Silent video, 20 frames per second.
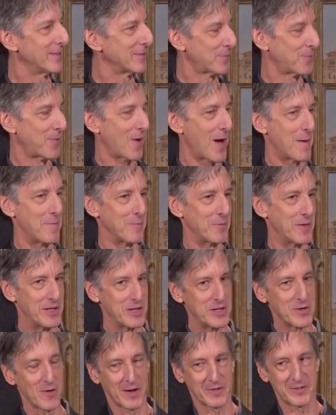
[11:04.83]
is from the
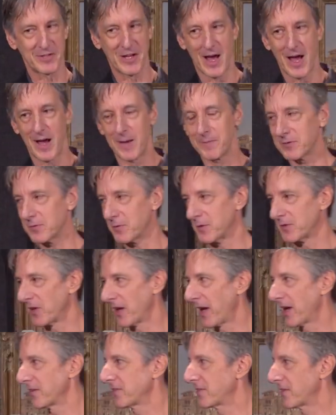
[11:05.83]
New York Times, which
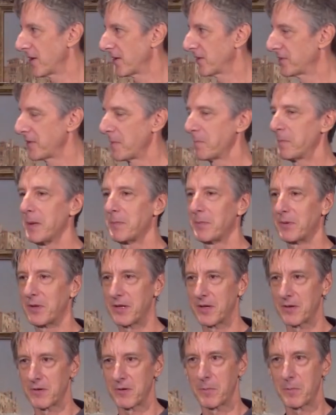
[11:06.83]
I guess there are some people
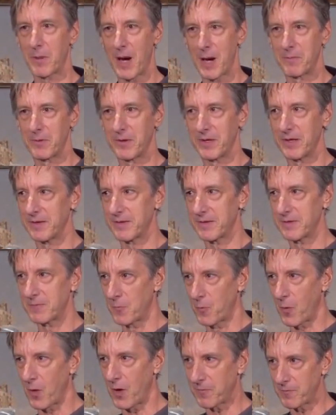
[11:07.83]
here who probably
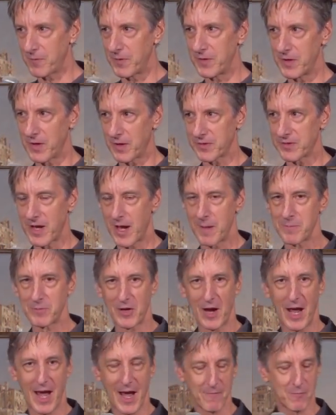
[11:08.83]
work for the New York Times
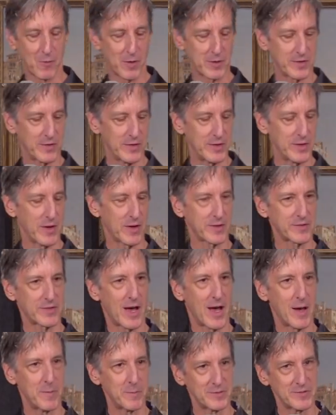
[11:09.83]
or have worked for the New York
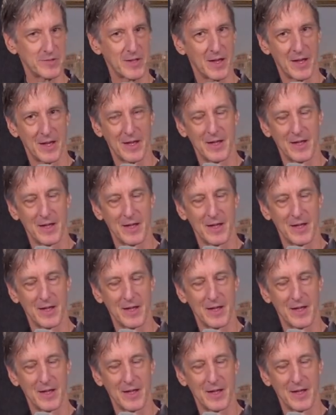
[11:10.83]
Times.